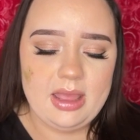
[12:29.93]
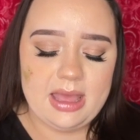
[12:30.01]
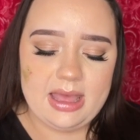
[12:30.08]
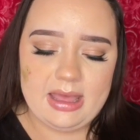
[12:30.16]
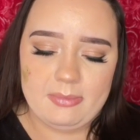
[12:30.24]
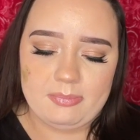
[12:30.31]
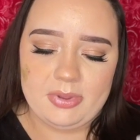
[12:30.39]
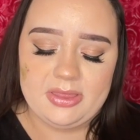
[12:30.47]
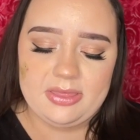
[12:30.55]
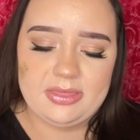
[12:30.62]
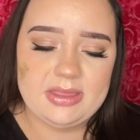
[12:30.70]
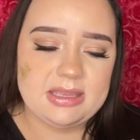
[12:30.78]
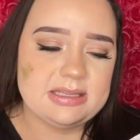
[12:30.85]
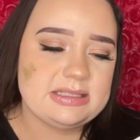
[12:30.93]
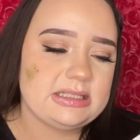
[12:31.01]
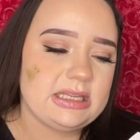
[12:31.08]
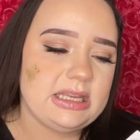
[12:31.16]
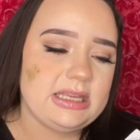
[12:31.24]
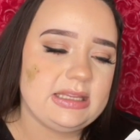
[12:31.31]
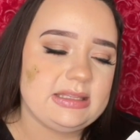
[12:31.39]
But this
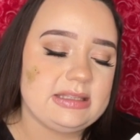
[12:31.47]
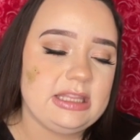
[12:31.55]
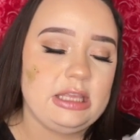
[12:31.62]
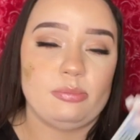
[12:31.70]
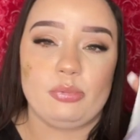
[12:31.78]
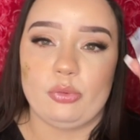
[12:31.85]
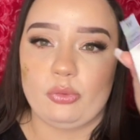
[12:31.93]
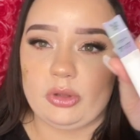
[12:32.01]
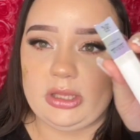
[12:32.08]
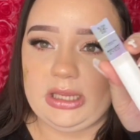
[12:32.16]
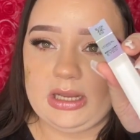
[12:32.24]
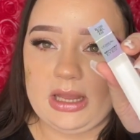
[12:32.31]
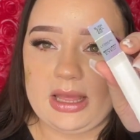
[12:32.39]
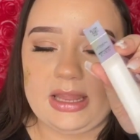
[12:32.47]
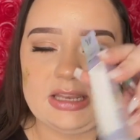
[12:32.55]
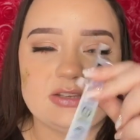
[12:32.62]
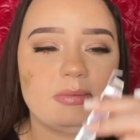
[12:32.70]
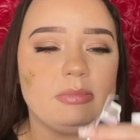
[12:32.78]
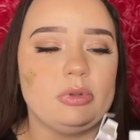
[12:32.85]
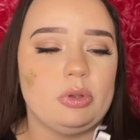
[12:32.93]
is the Brilliant Eyes
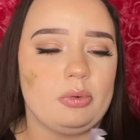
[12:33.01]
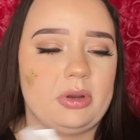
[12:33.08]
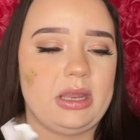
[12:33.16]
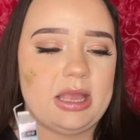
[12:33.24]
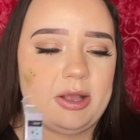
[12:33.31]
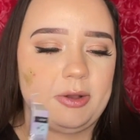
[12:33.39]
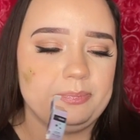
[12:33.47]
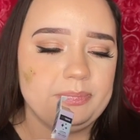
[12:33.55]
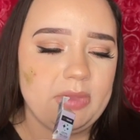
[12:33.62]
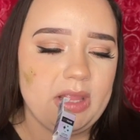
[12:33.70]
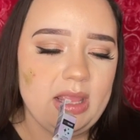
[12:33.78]
from L'Oreal,